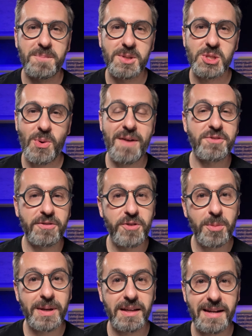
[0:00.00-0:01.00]
So after
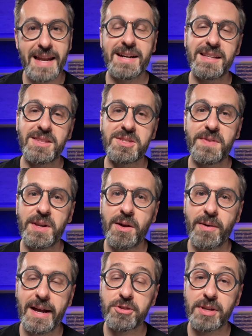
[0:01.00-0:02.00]
filming and editing this
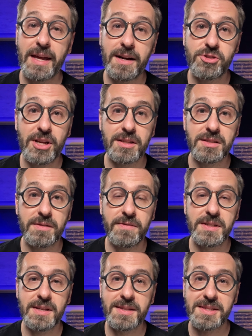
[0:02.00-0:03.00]
video, I actually had a chance to
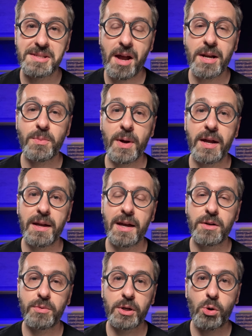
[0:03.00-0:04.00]
visit Steinway
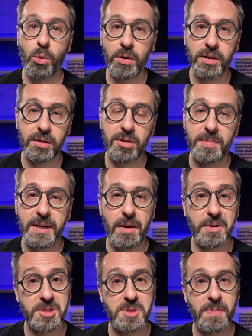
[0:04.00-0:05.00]
and record a little bit
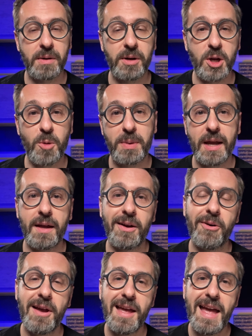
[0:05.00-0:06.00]
on a Spirio
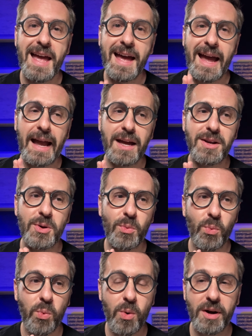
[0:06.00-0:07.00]
piano. And
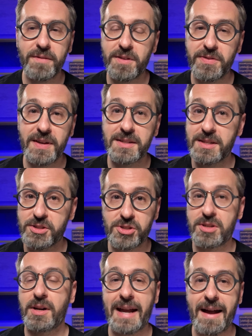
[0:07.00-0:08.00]
one of the things that
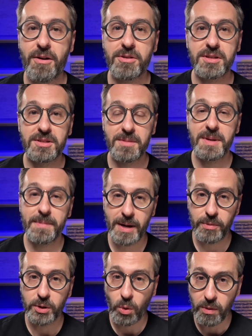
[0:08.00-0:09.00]
stuck out to me about
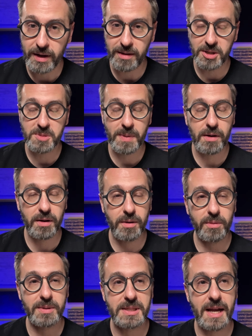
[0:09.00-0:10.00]
recording on a
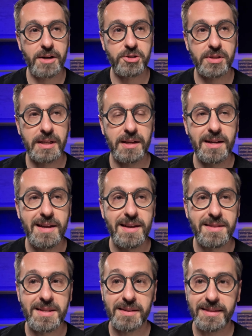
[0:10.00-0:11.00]
Spirio was actually
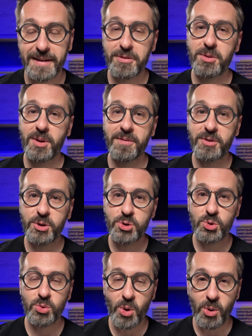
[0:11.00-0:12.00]
the level of
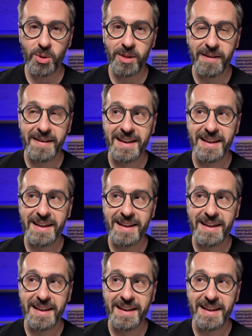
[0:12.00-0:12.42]
control